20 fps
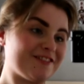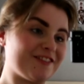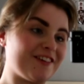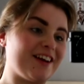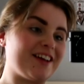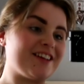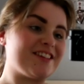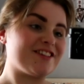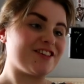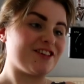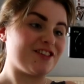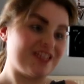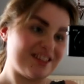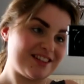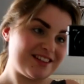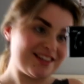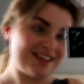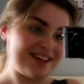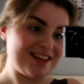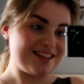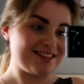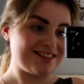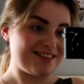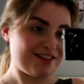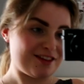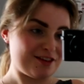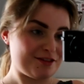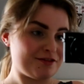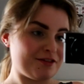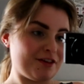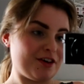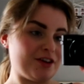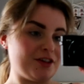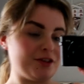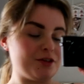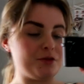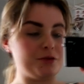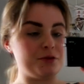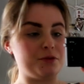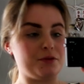Right, so this is the
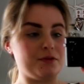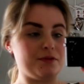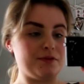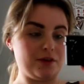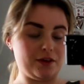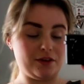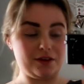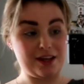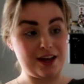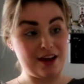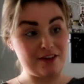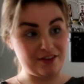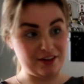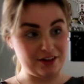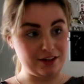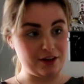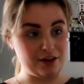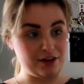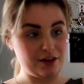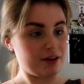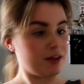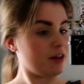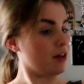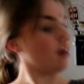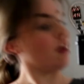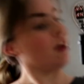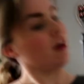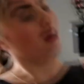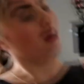final, well, the other look.